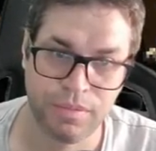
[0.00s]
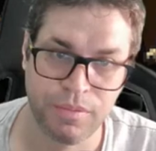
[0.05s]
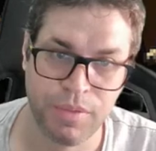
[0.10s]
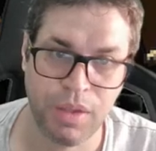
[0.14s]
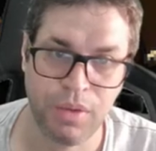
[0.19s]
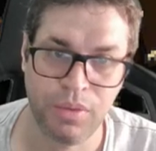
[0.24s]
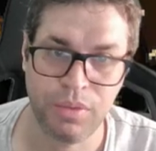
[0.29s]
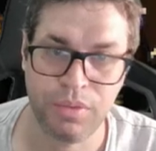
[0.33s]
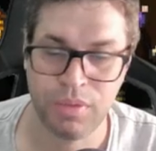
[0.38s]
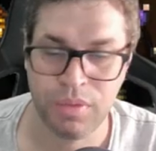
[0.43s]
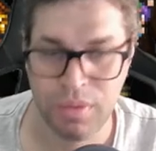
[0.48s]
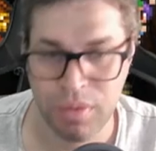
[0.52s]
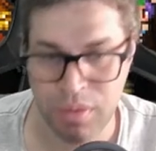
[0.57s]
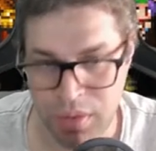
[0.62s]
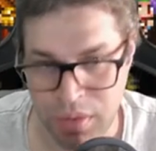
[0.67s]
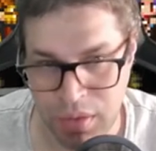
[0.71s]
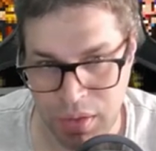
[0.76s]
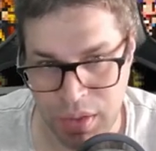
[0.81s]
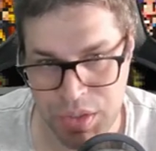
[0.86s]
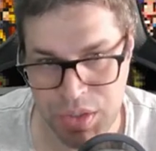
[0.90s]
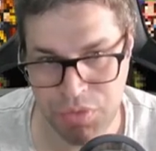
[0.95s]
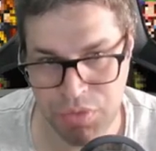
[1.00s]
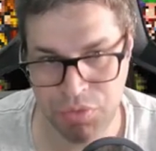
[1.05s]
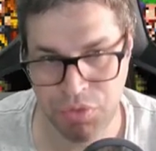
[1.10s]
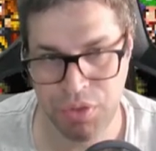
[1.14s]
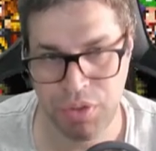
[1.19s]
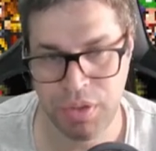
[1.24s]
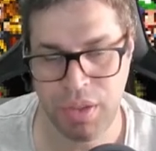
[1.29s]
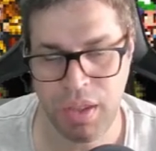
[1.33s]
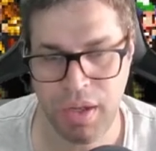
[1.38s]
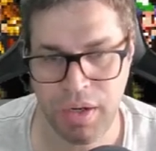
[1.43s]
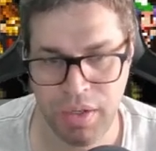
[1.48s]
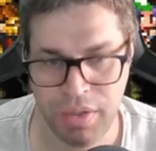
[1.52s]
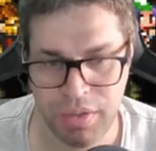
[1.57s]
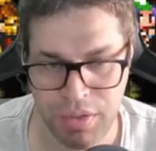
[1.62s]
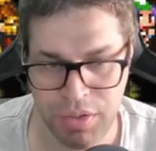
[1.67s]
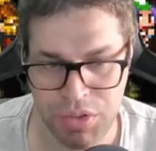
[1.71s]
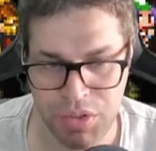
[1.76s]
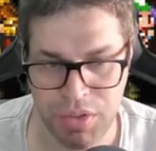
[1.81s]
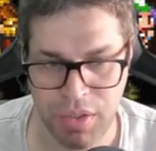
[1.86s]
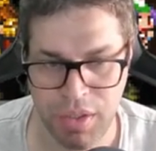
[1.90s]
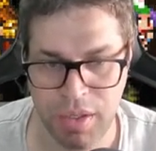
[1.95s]
Well, a different target
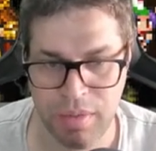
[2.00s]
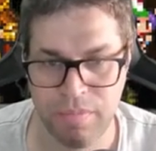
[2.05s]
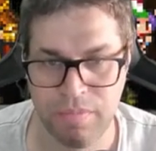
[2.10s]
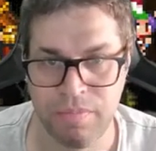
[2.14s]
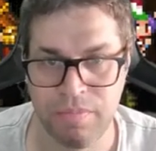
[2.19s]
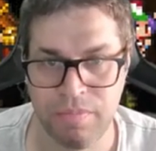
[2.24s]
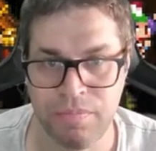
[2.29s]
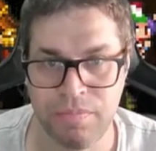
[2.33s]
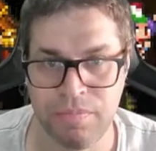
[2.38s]
each time.